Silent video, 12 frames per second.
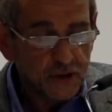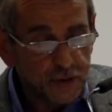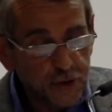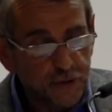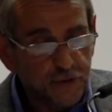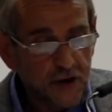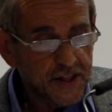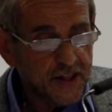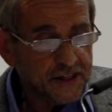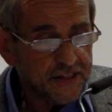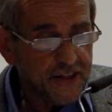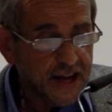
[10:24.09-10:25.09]
two
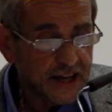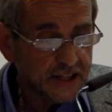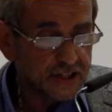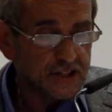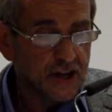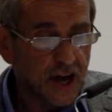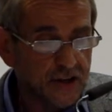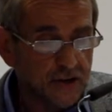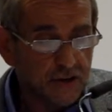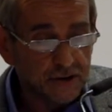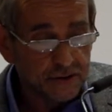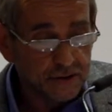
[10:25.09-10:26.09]
further things are
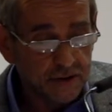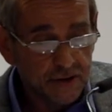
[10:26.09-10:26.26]
not.